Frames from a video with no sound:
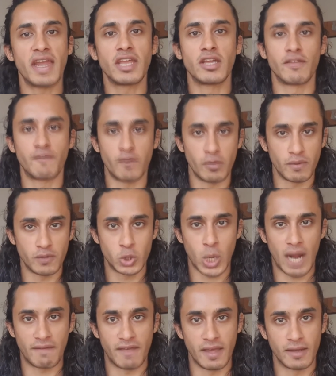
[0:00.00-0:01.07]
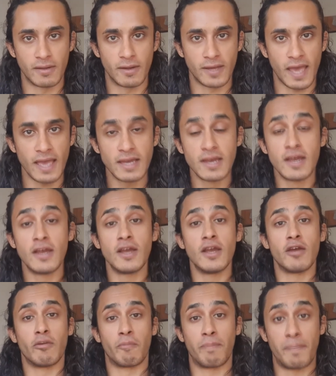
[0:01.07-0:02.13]
other form of traffic, okay?
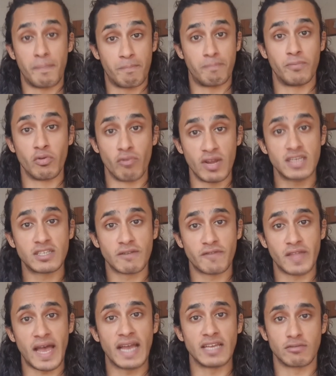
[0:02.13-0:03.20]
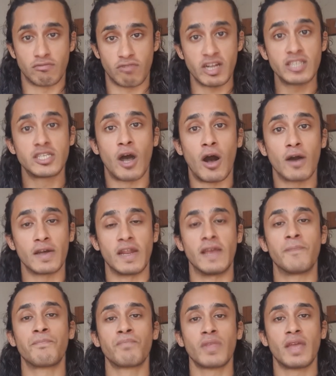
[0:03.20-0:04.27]
The reason for that is retargeting
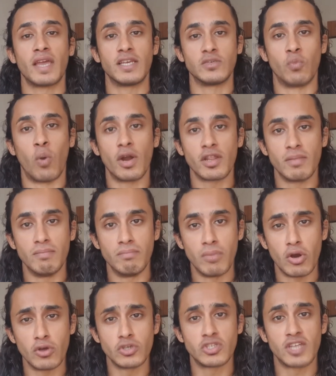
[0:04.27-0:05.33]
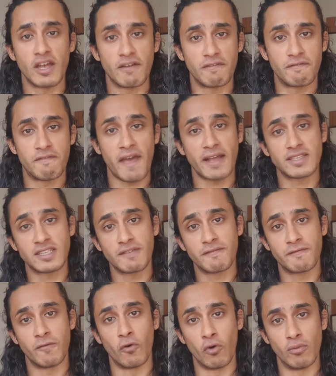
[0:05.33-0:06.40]
is one of the most effective
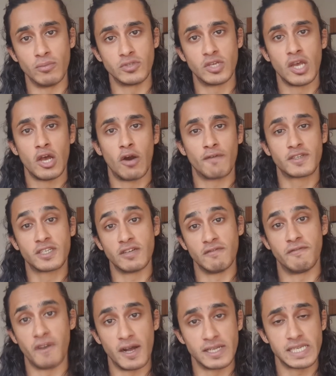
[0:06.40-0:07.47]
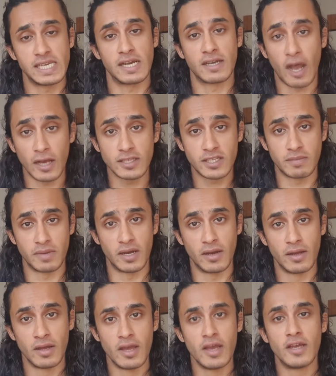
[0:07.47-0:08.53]
forms of converting a customer.
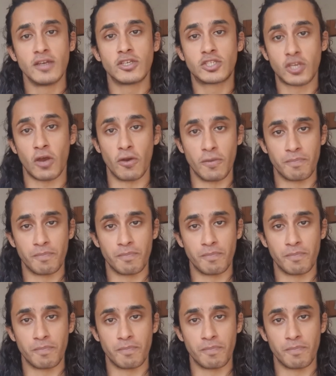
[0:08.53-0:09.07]
So,